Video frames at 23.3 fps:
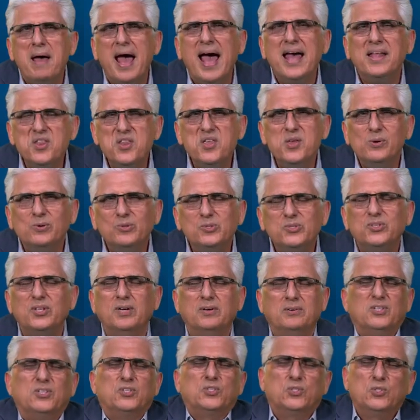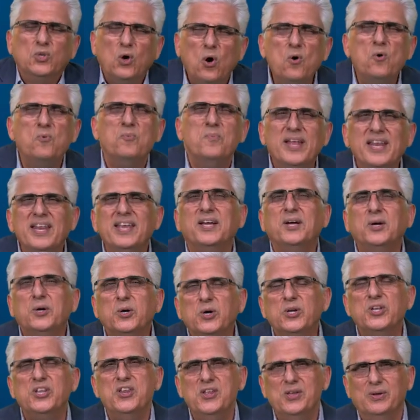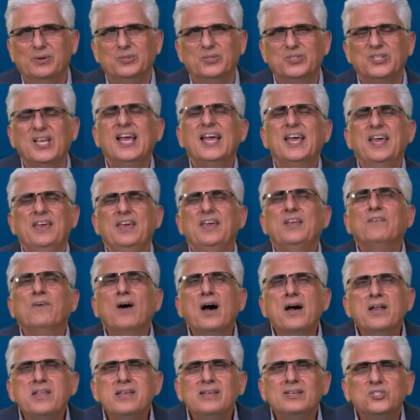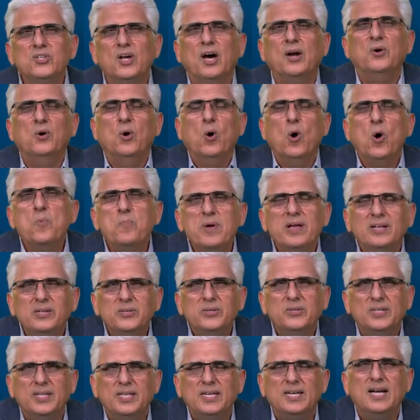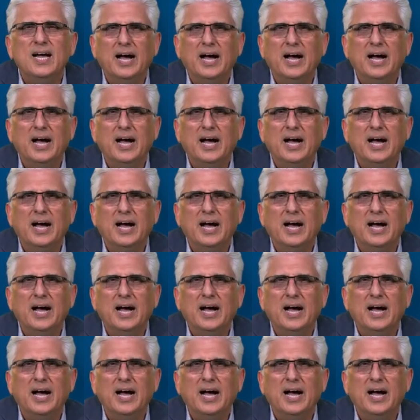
bad news, there are so many good news. Iranians are open to the